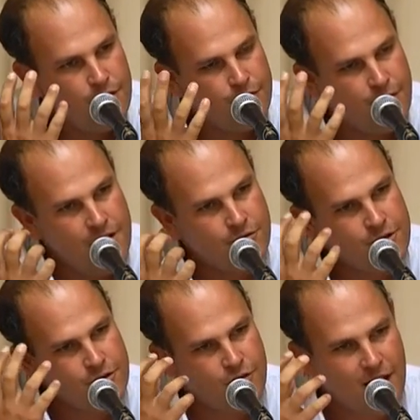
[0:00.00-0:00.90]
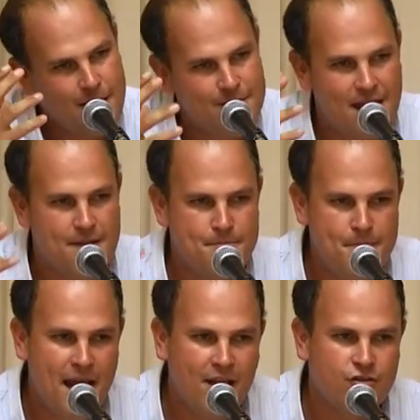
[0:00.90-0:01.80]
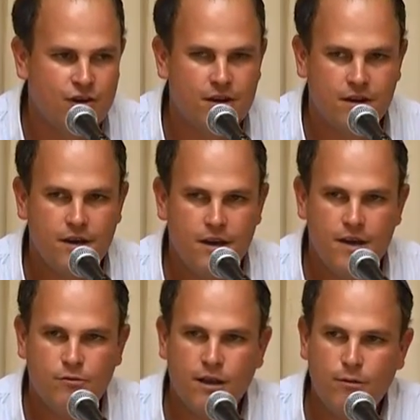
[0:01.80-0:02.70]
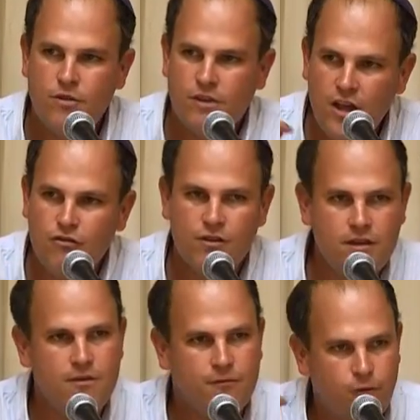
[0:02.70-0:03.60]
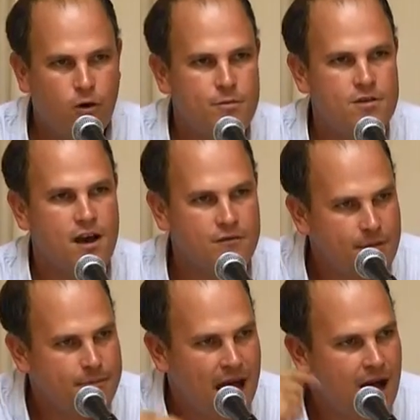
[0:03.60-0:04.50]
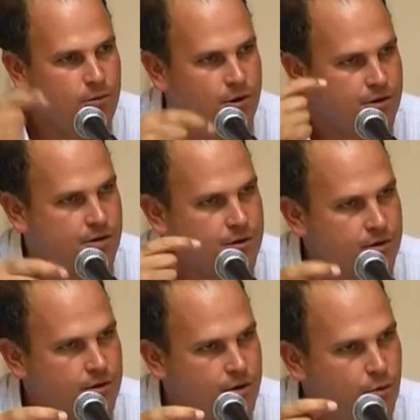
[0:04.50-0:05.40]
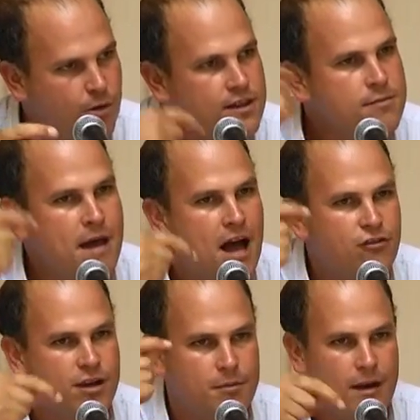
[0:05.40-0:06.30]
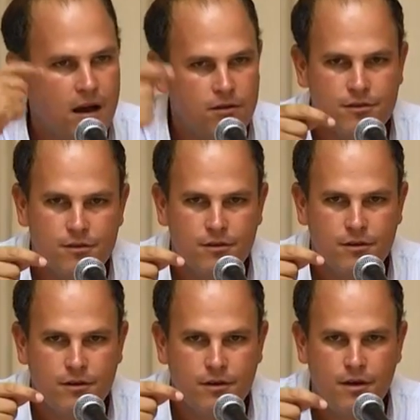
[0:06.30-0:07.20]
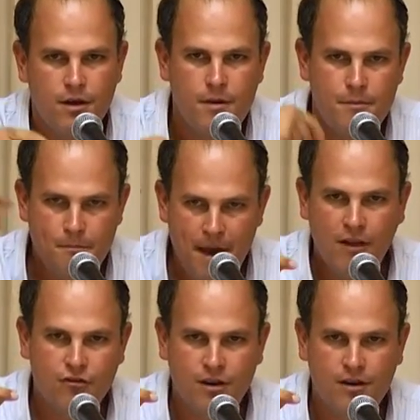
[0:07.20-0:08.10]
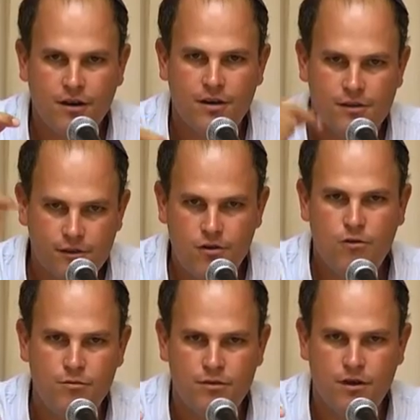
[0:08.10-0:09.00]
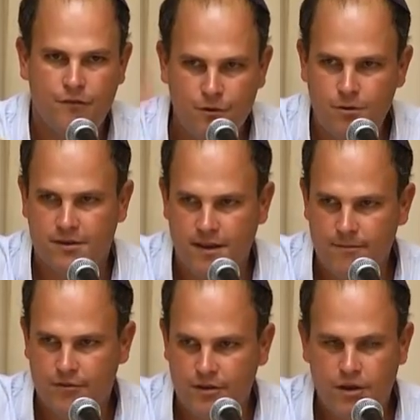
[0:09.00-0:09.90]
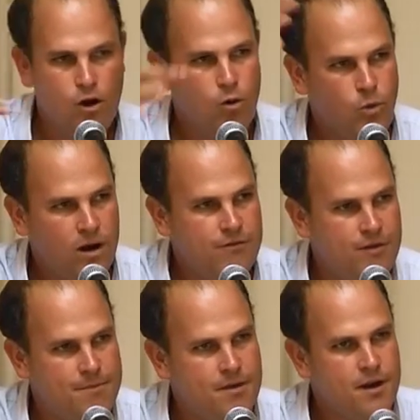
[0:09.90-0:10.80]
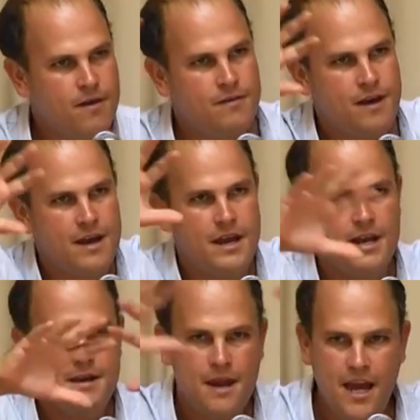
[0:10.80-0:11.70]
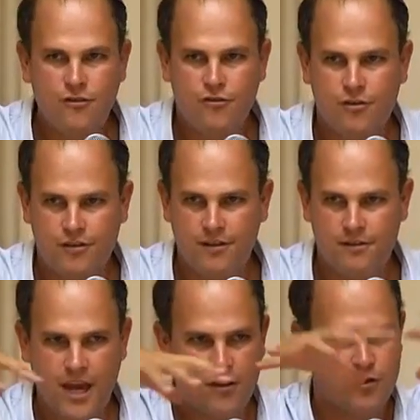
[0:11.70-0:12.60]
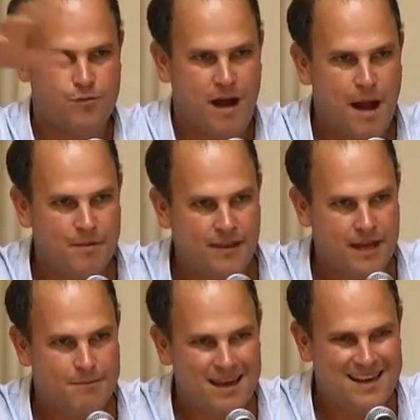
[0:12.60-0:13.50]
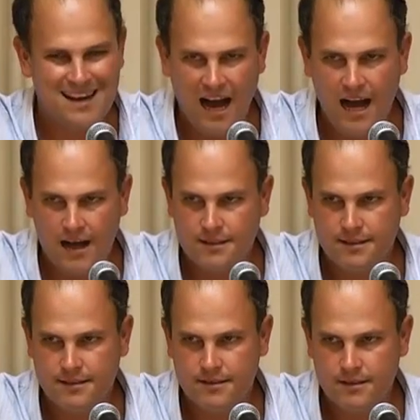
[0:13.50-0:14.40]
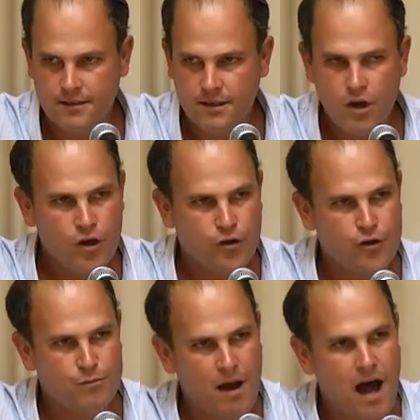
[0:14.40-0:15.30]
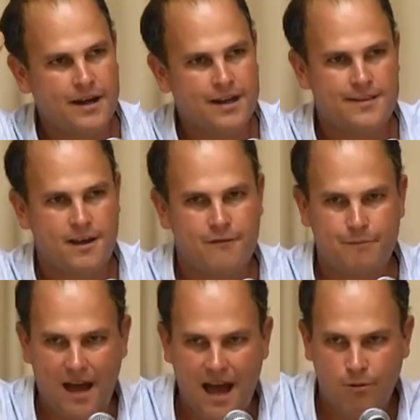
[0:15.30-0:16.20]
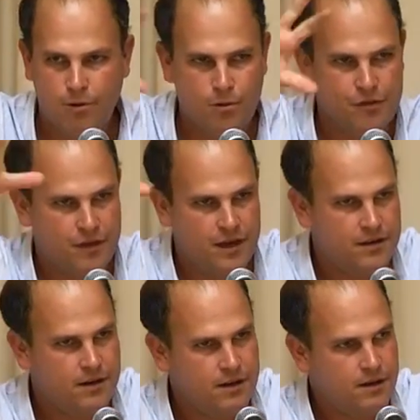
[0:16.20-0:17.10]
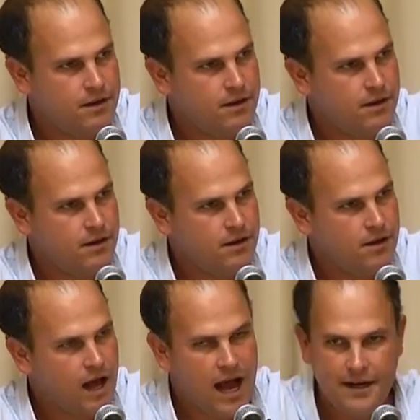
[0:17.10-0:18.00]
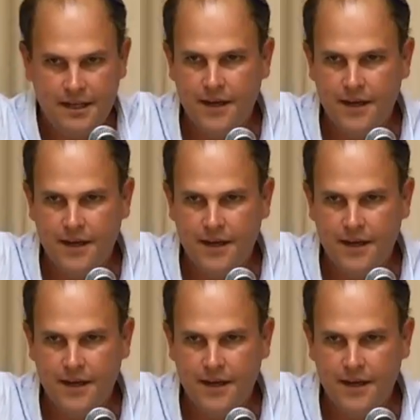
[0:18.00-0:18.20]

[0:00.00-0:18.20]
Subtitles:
Fraser describes that magic is one of the most interesting forms of power. What is magic about? Magic assumes a few assumptions. One of them, that in nature, since nature is populated by gods, there's pockets of power within, hiding